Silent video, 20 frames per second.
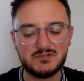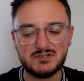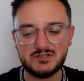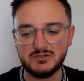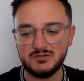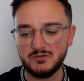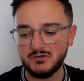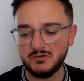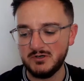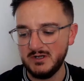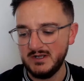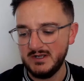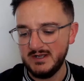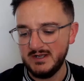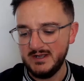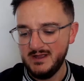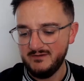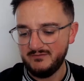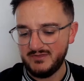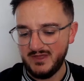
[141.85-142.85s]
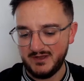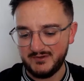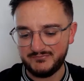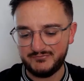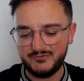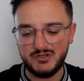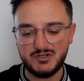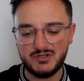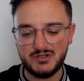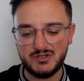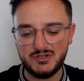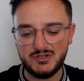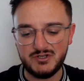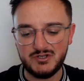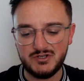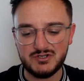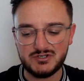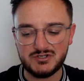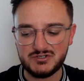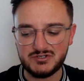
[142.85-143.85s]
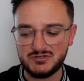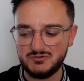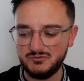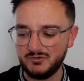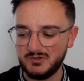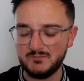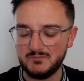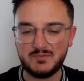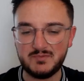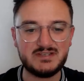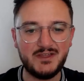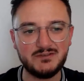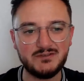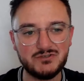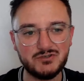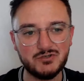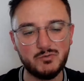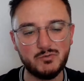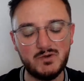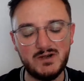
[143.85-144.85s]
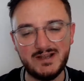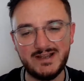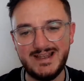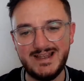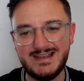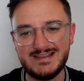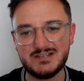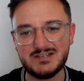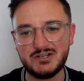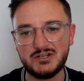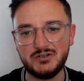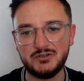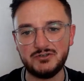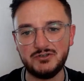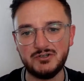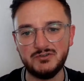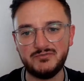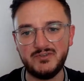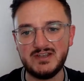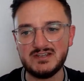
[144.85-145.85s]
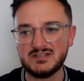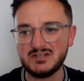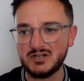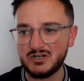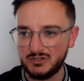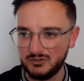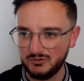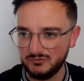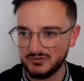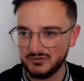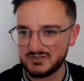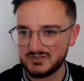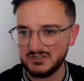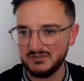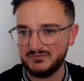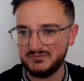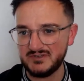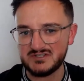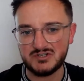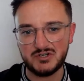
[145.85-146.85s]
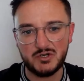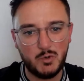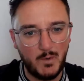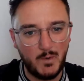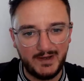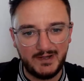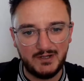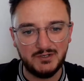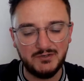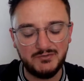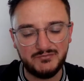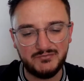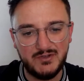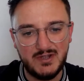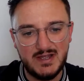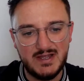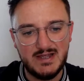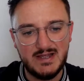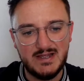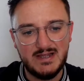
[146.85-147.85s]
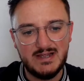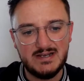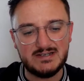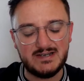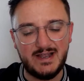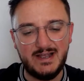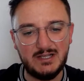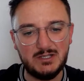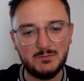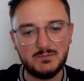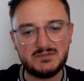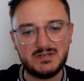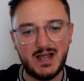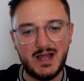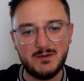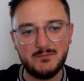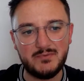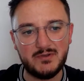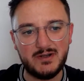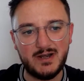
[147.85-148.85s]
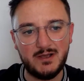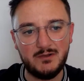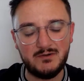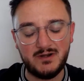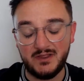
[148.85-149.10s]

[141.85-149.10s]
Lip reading: So for that first goal in particular, I think Joe Willock isn't good enough, isn't close enough, isn't quick enough to help Dan Burnie out.